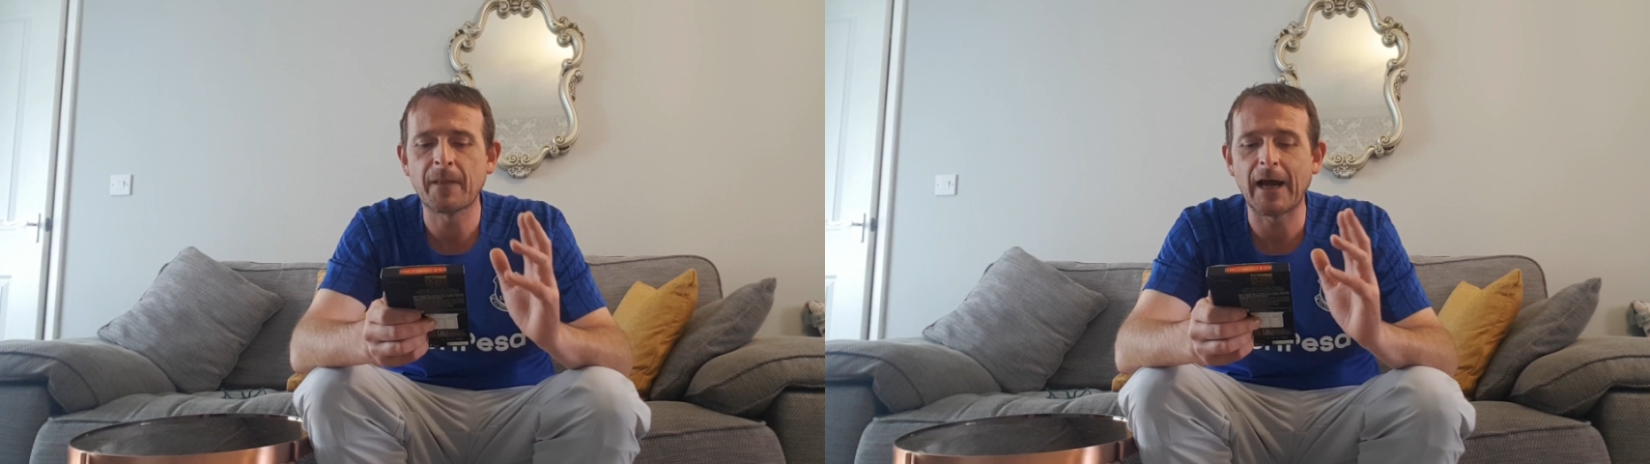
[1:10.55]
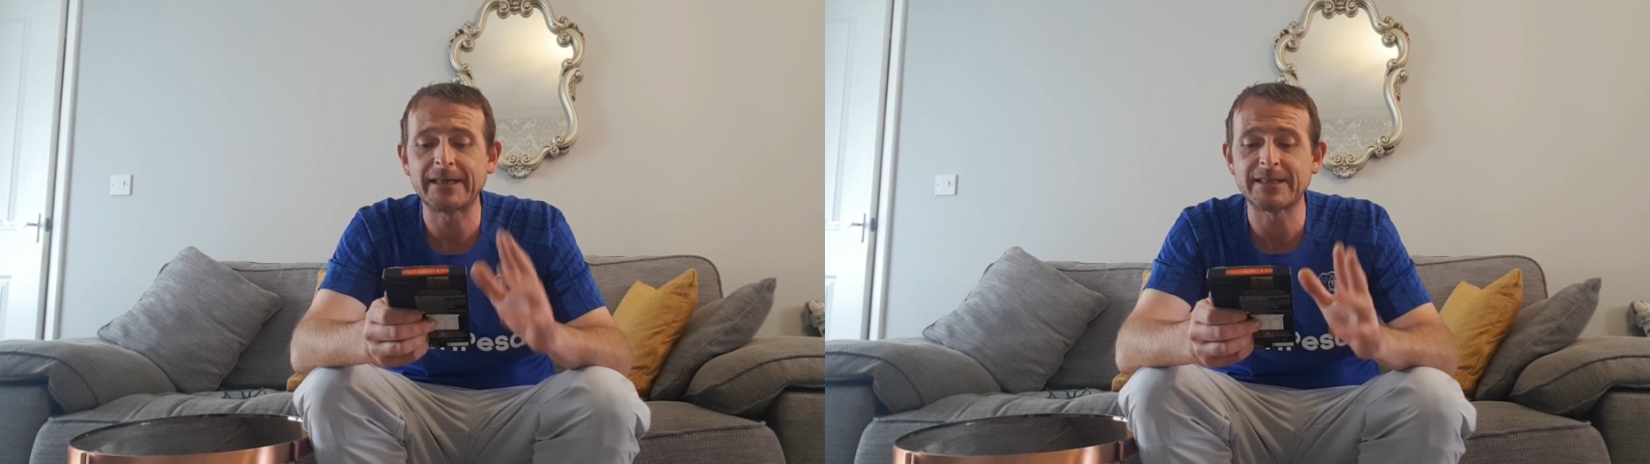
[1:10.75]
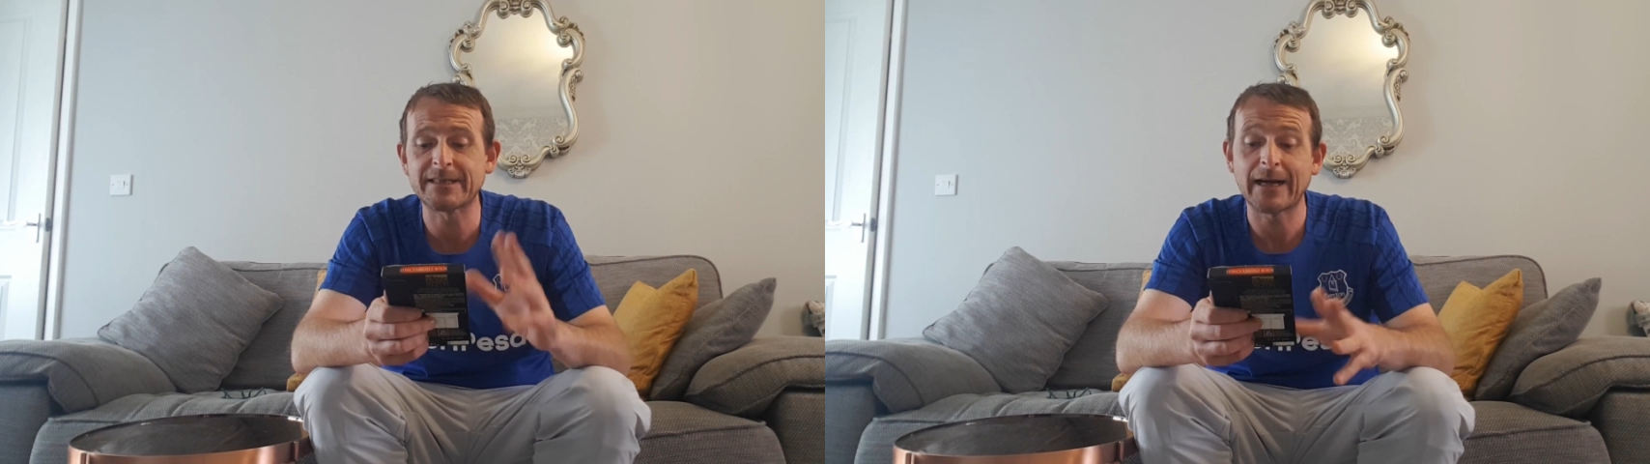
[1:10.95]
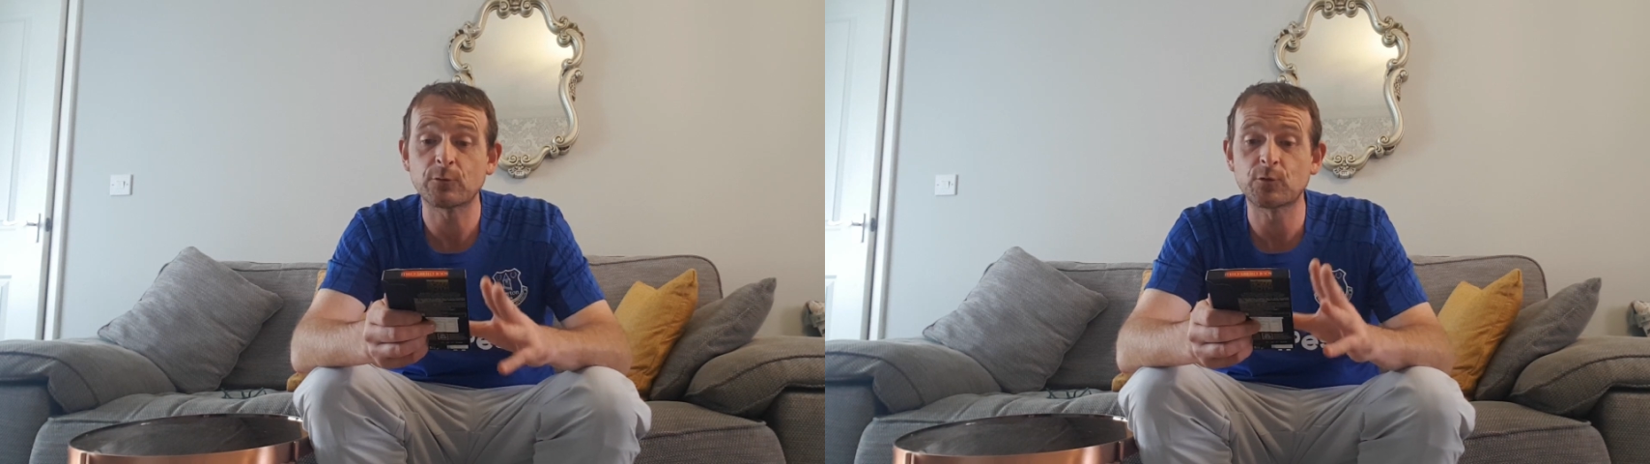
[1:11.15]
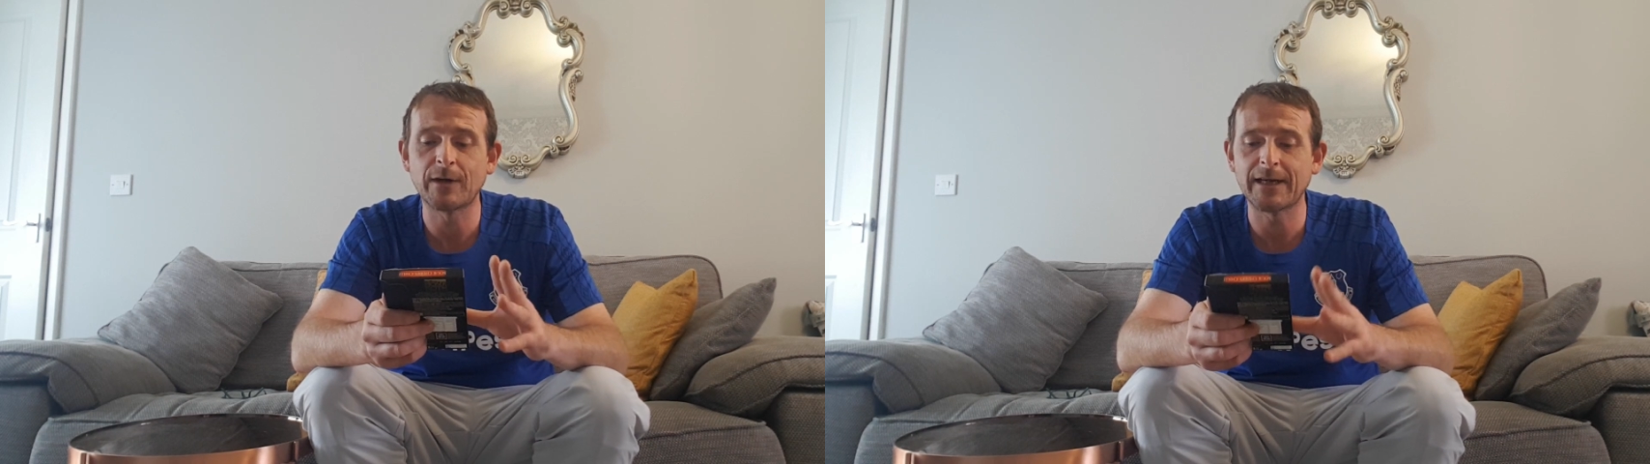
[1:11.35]
and it
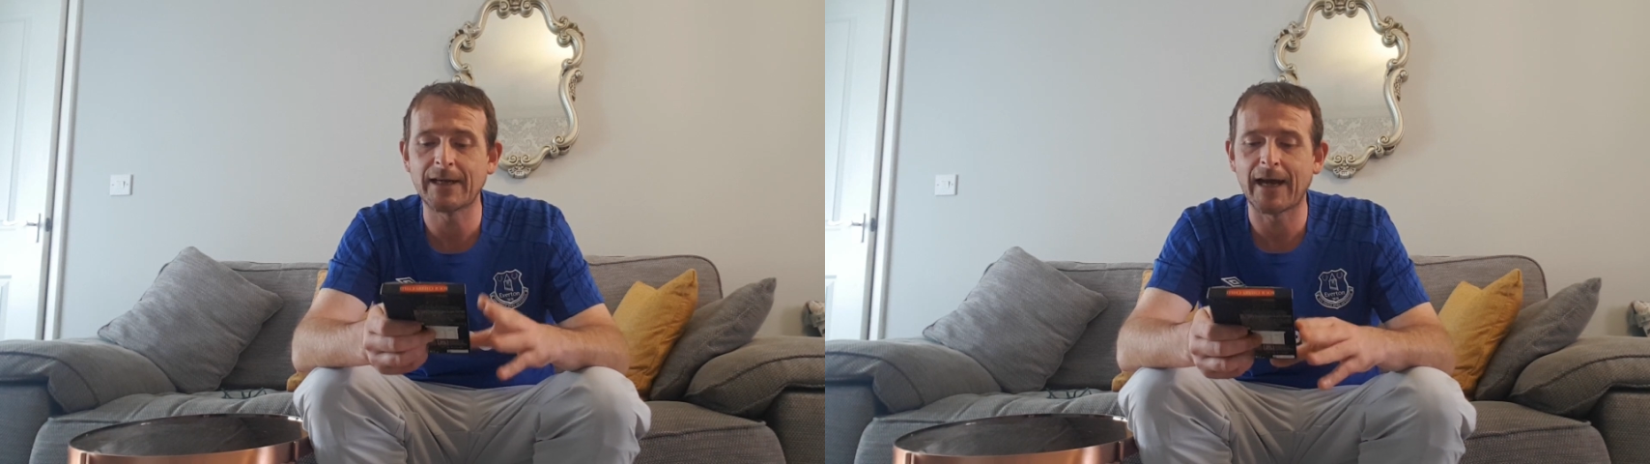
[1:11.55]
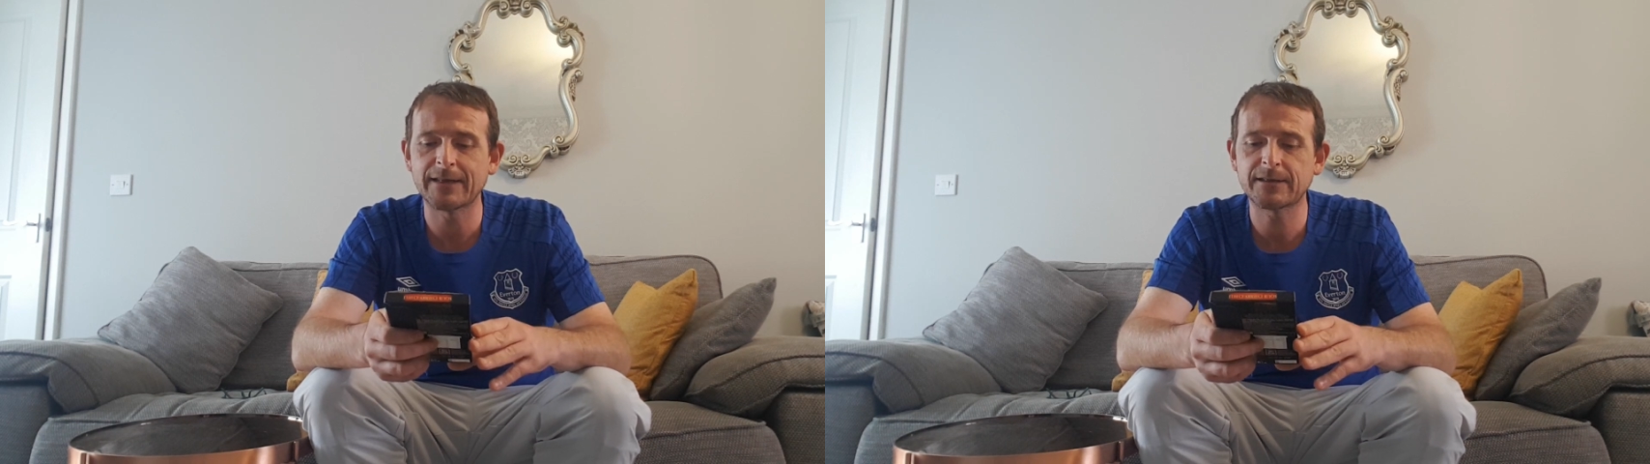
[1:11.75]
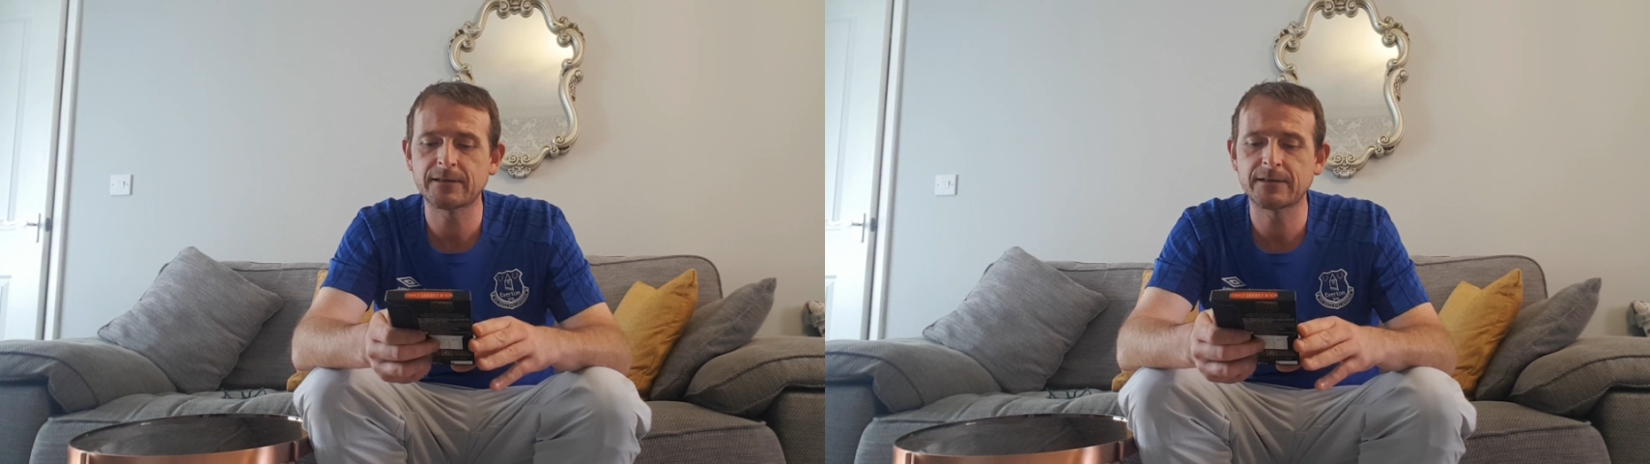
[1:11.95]
sounds really nice.